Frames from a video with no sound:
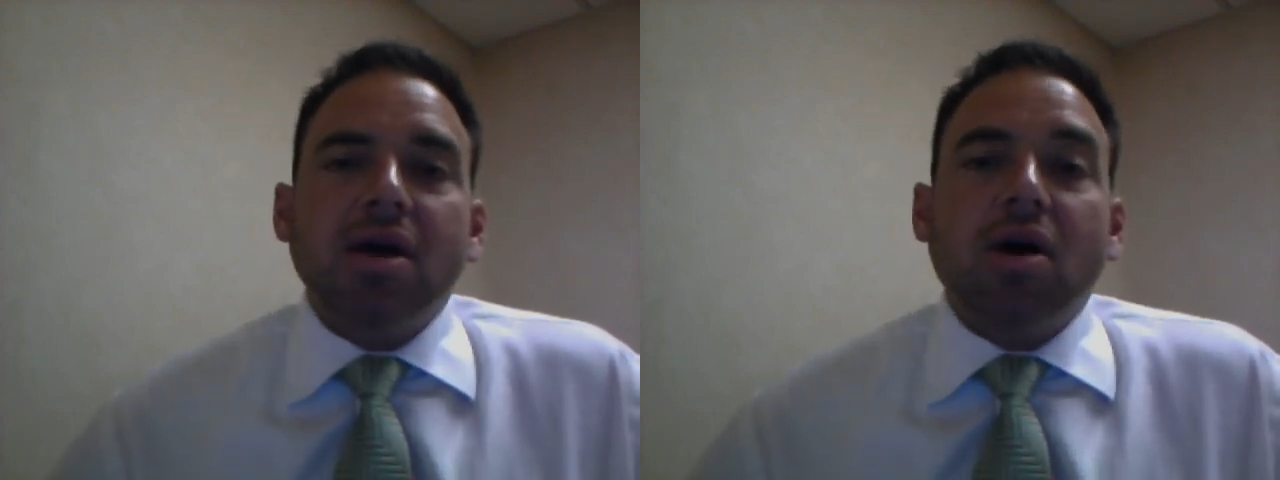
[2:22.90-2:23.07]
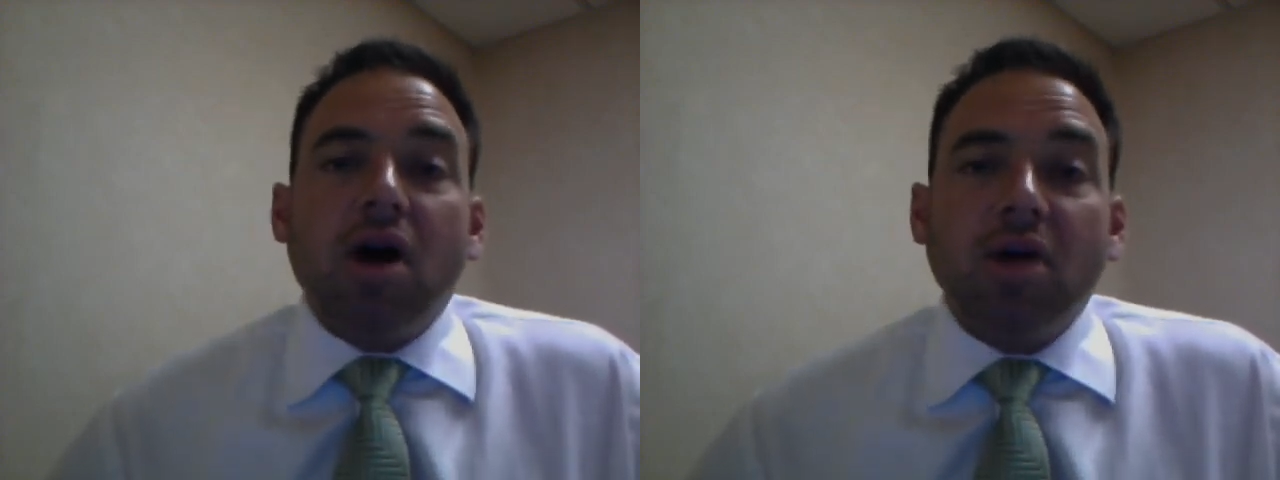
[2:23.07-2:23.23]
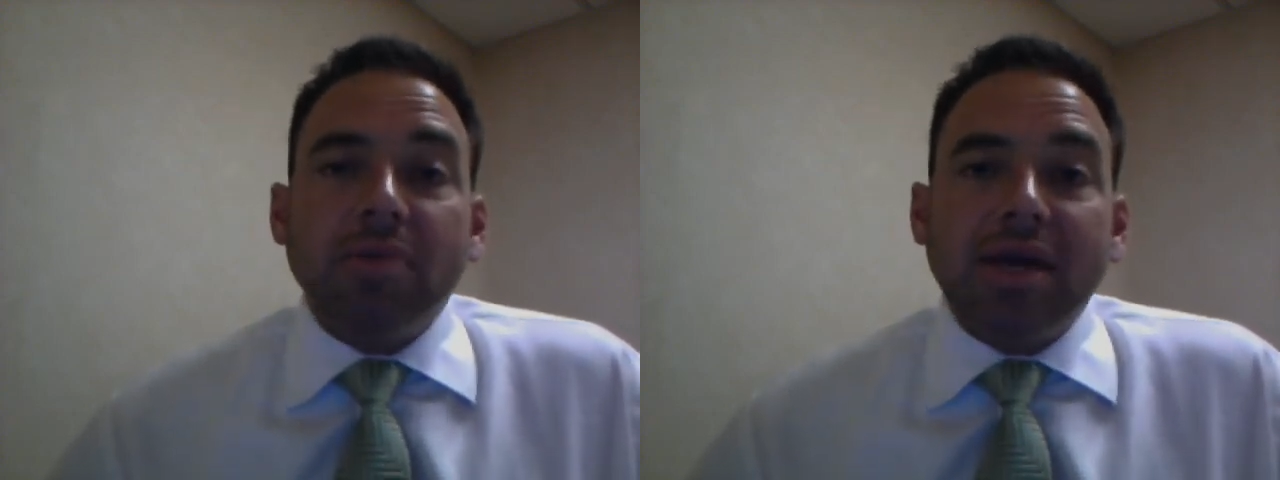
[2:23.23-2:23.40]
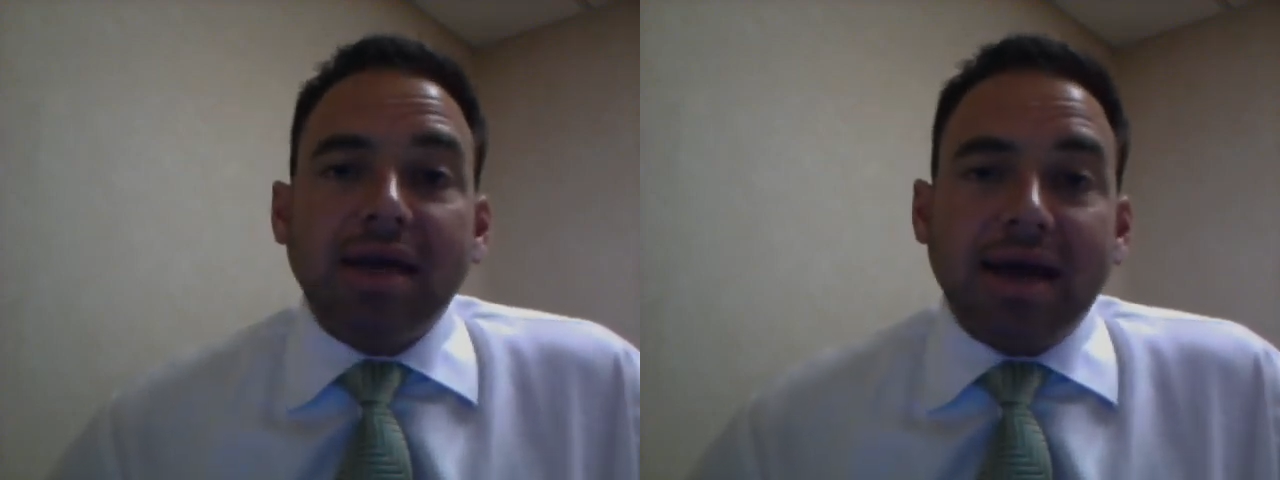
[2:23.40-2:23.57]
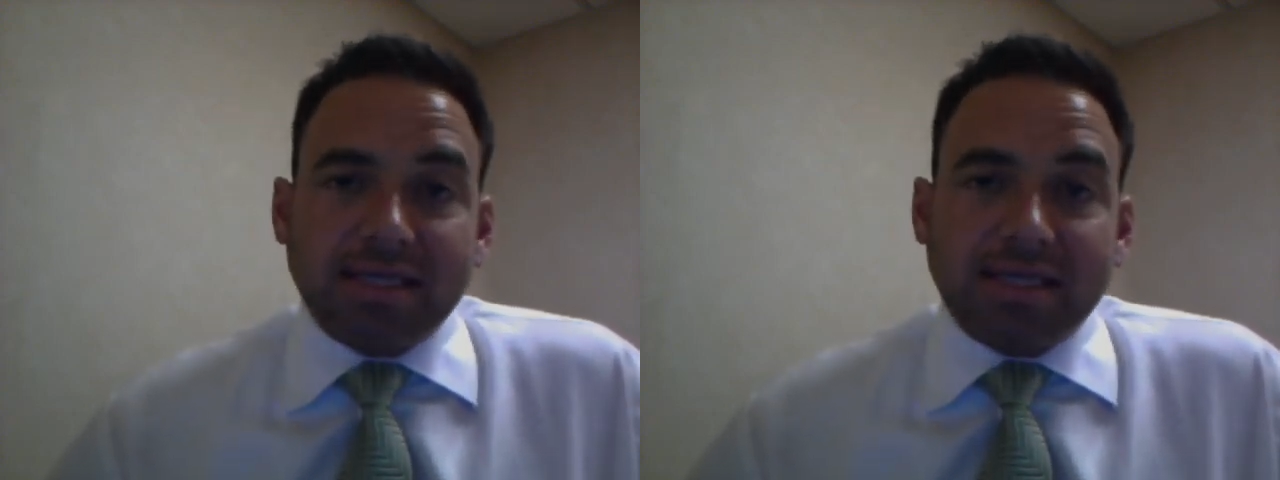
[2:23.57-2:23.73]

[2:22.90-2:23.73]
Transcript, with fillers: call me at